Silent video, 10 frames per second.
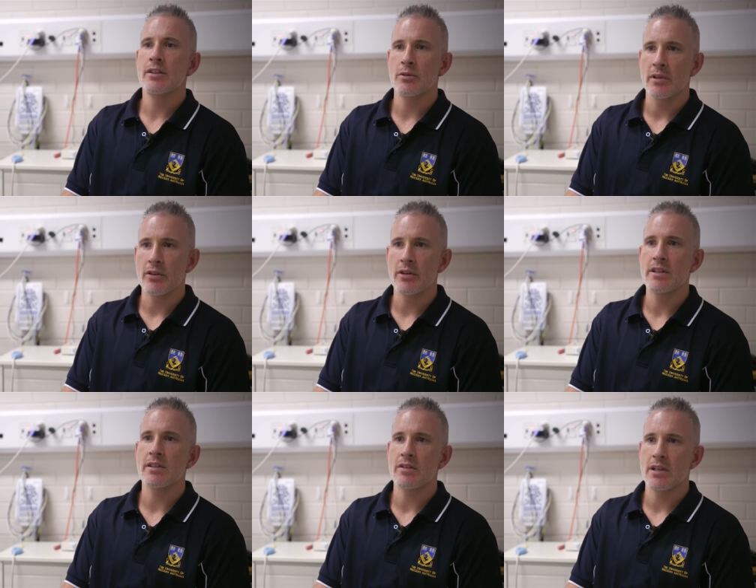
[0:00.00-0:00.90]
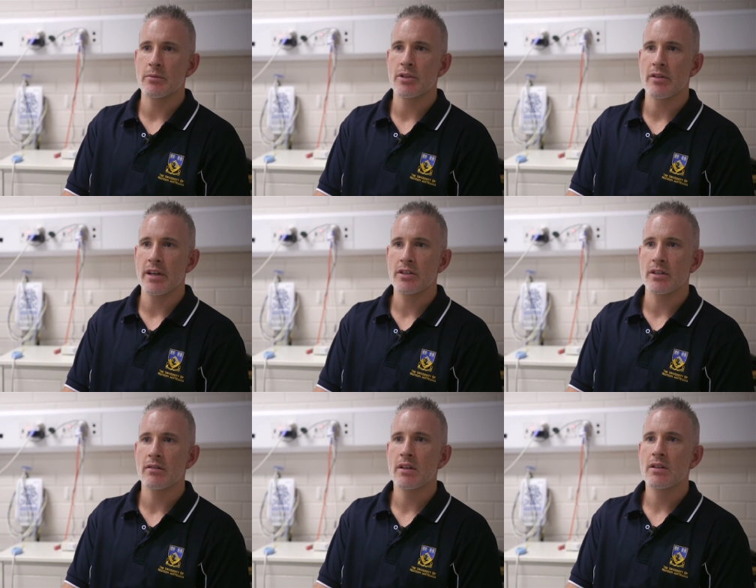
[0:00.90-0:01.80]
to increase their sleep
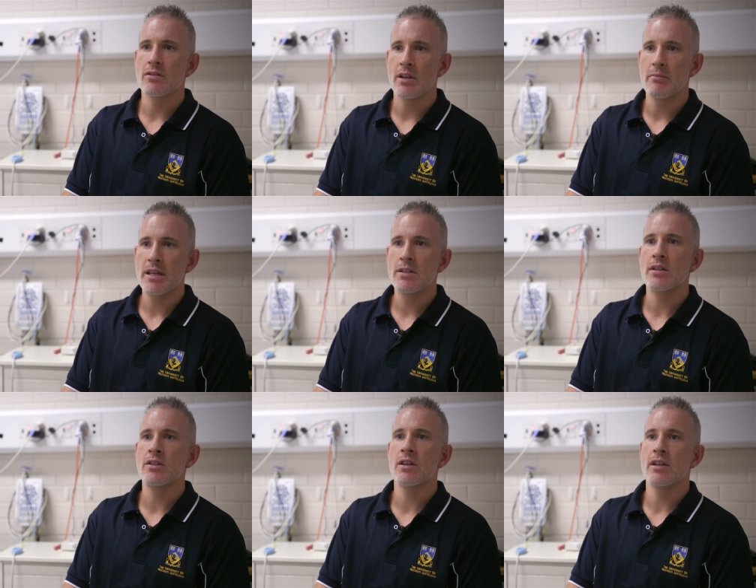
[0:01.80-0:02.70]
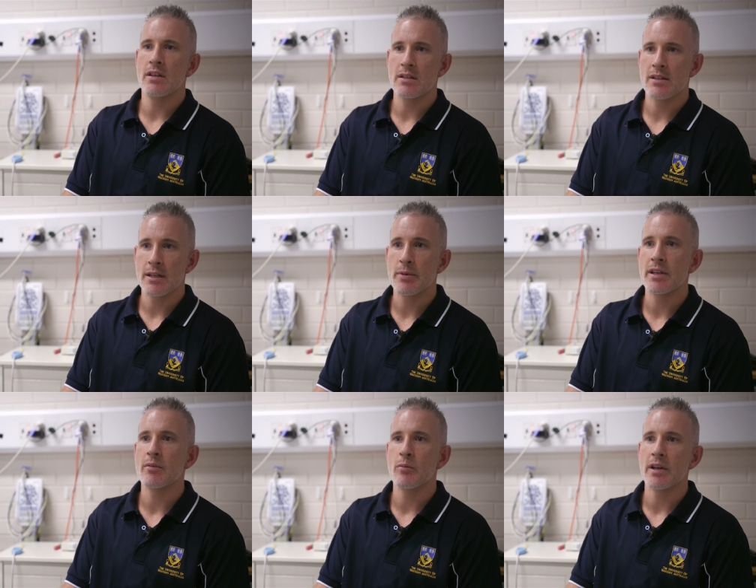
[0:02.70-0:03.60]
duration. So the message is sleep
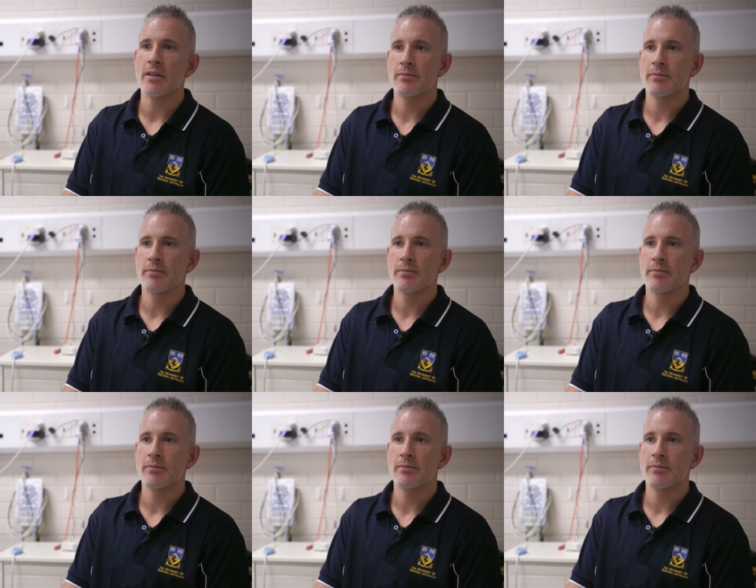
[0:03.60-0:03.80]
in and win.